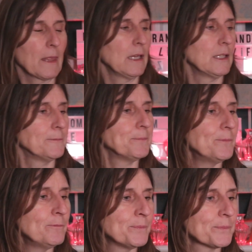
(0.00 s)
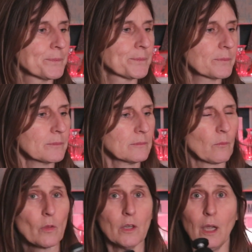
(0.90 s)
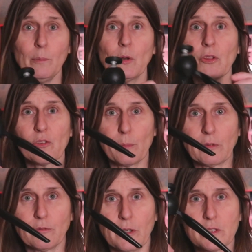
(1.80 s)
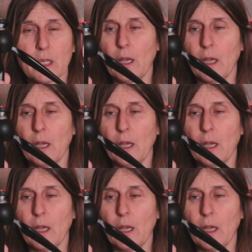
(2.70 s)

I bought this Manfrotto